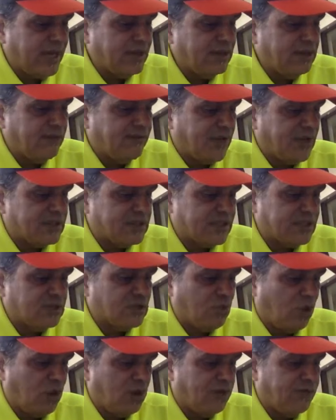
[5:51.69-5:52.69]
The fastest
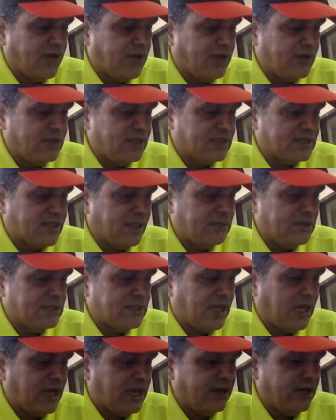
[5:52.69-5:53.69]
qualifier this time is
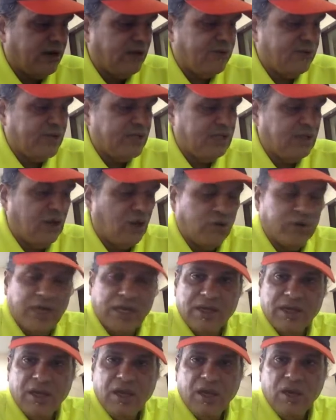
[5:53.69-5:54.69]
R. Navneet Gowda
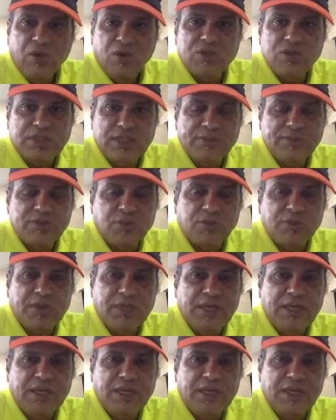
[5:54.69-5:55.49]
who seems to be